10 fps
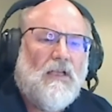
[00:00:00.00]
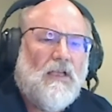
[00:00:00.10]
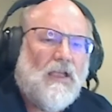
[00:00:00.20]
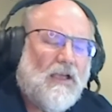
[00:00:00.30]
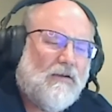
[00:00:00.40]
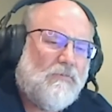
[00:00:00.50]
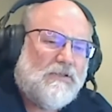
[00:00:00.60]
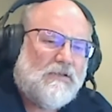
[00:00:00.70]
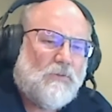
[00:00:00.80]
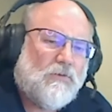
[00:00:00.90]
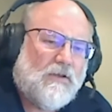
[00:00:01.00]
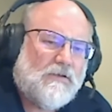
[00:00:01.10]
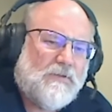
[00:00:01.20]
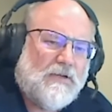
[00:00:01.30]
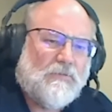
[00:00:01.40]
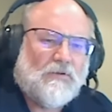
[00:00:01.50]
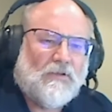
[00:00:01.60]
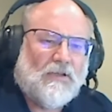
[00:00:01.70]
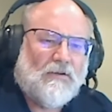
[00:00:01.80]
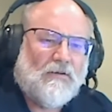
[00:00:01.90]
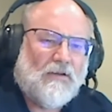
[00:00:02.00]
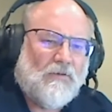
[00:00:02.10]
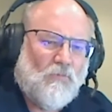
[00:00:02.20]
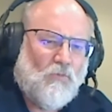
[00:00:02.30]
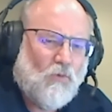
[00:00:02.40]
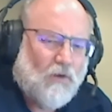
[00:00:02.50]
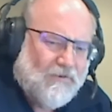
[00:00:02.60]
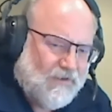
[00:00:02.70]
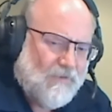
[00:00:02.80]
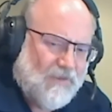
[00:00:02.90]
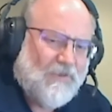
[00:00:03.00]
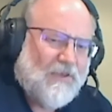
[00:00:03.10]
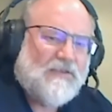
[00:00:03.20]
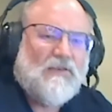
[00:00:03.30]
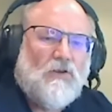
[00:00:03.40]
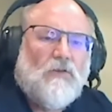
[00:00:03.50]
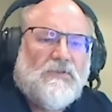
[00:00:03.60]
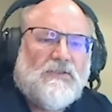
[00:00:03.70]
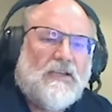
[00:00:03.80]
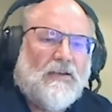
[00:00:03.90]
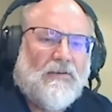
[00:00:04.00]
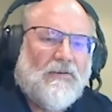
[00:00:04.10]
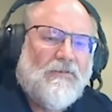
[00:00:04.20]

How do we support those people? And what are some of the things that you've seen?